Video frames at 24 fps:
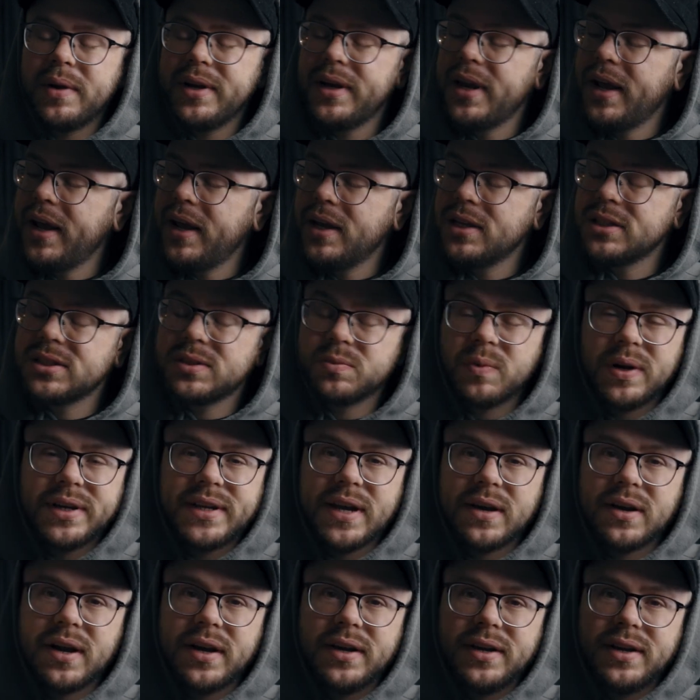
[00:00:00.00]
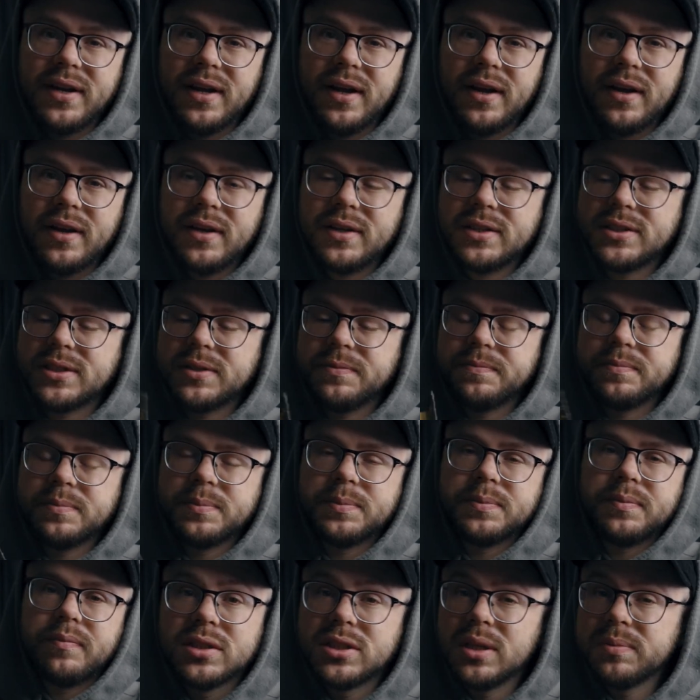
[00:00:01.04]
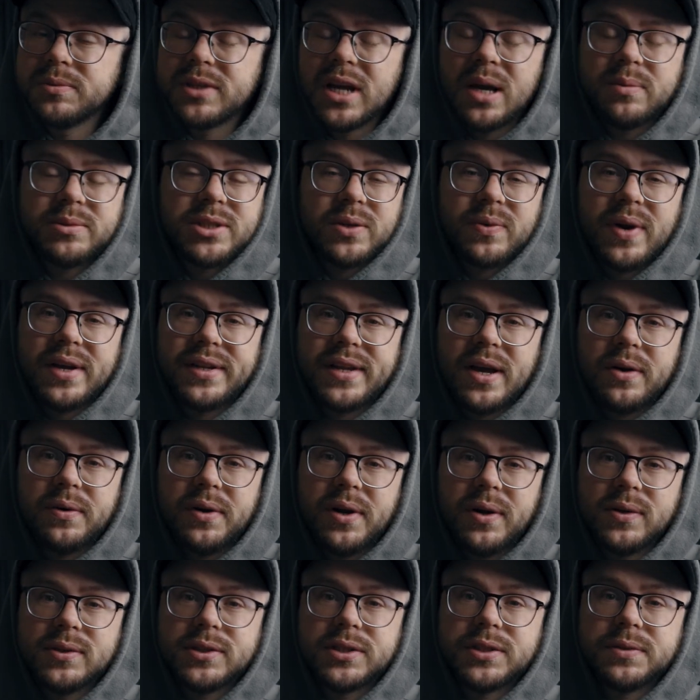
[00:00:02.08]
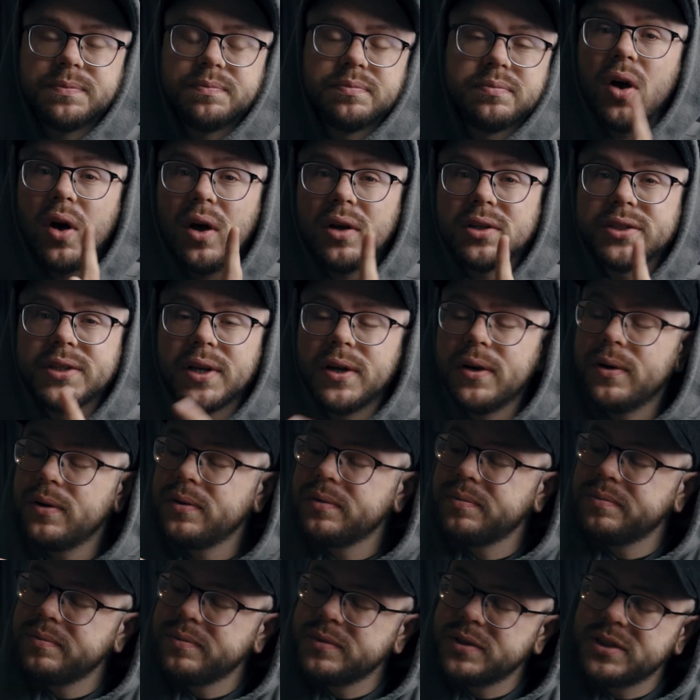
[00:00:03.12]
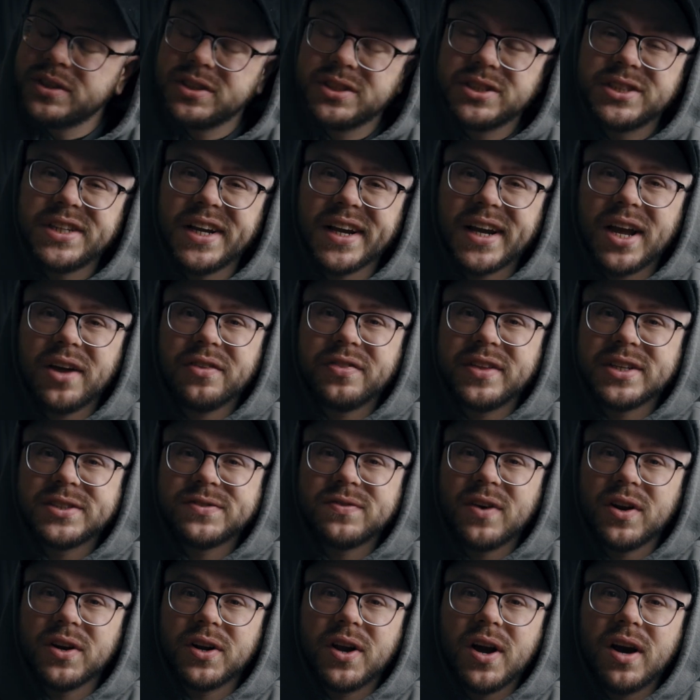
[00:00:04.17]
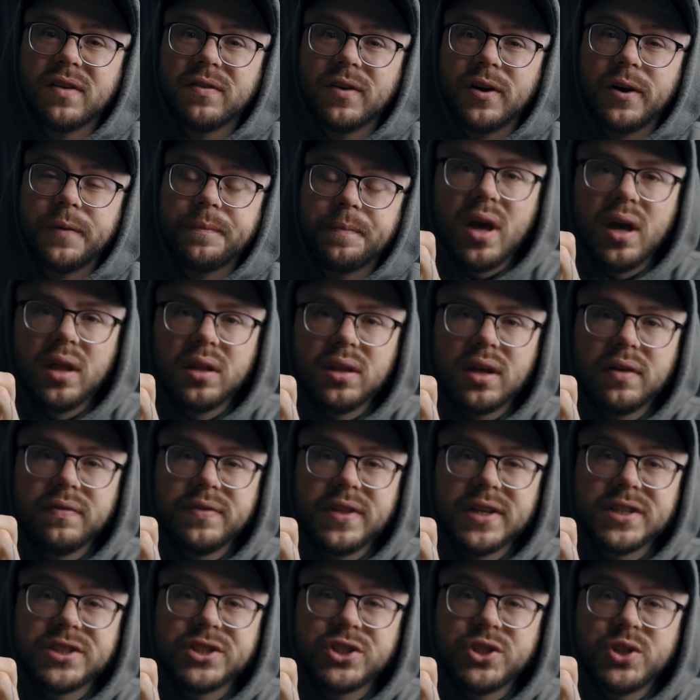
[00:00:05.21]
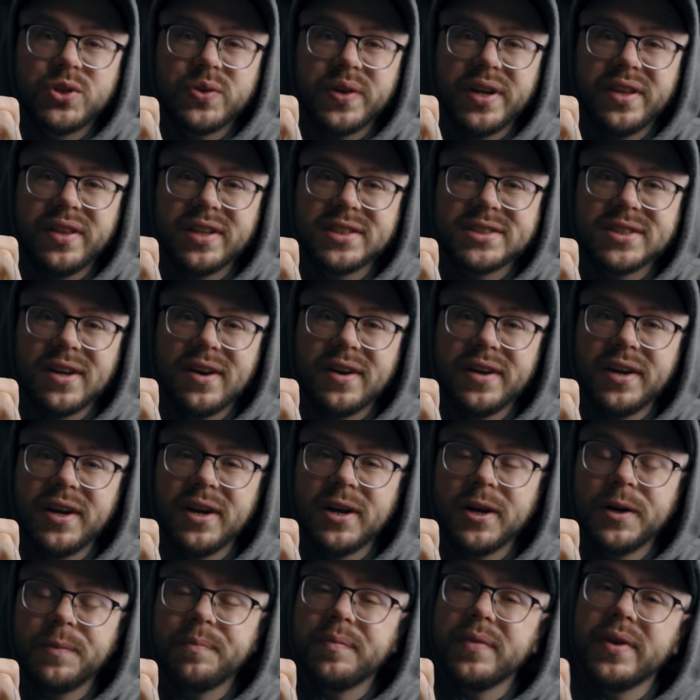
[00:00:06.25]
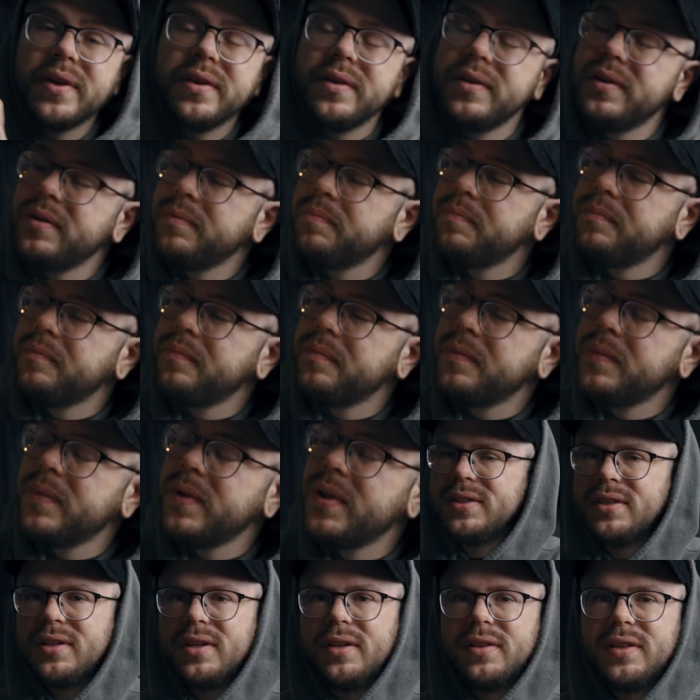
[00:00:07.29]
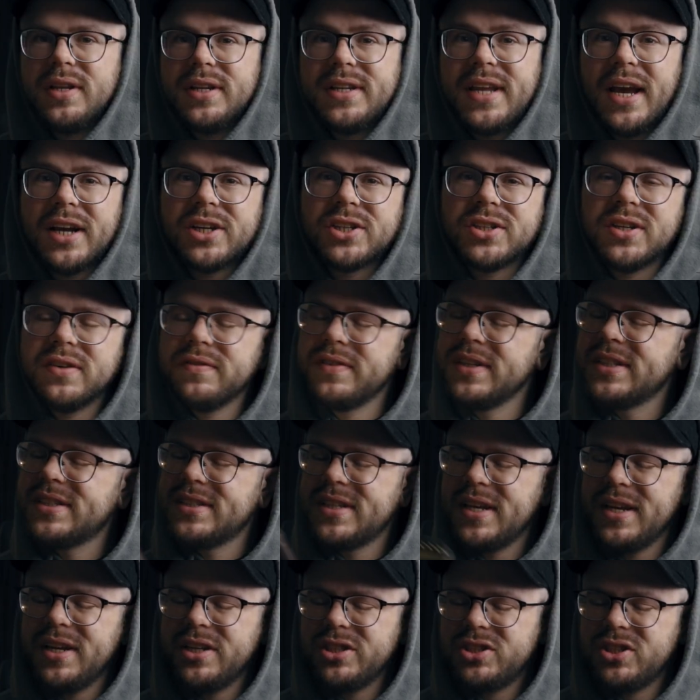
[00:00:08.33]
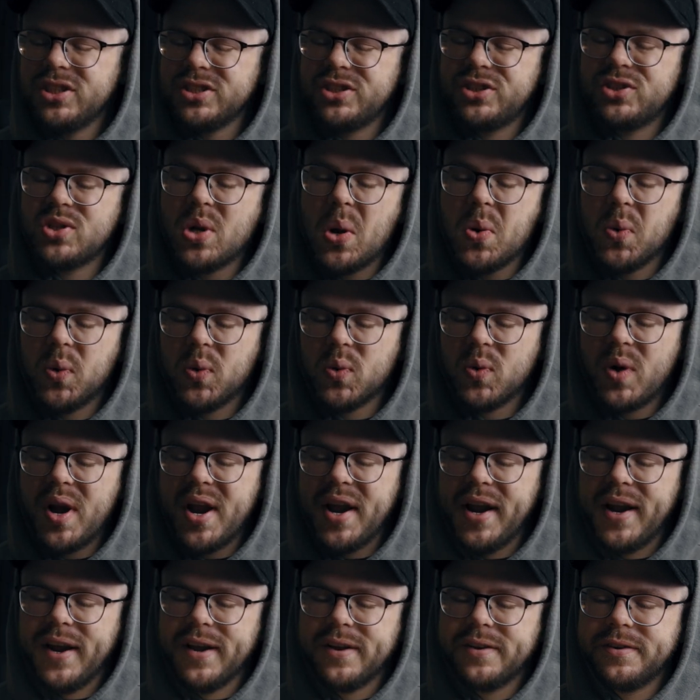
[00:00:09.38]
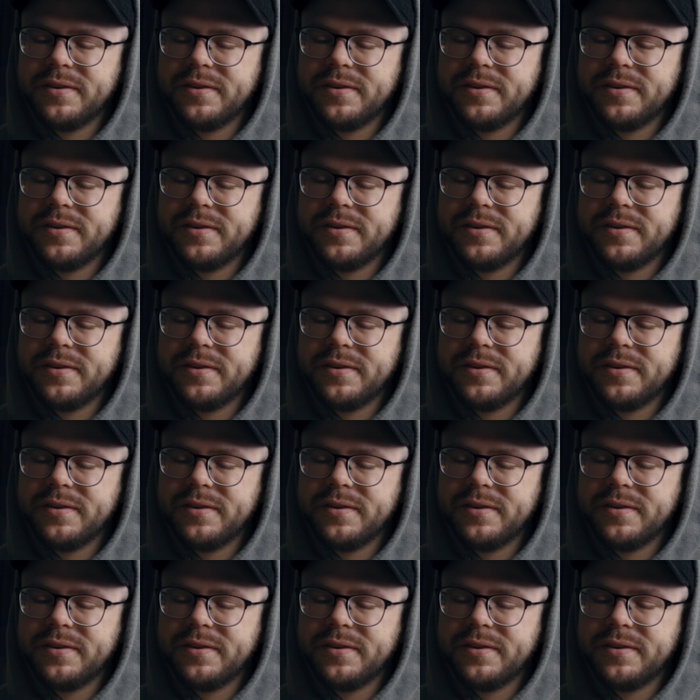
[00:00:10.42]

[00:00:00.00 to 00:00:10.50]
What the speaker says: my days, write down ideas. Sometimes I write down notes. Also, check out this front cover. Love this tree that's on here. The texture of this thing is just so great.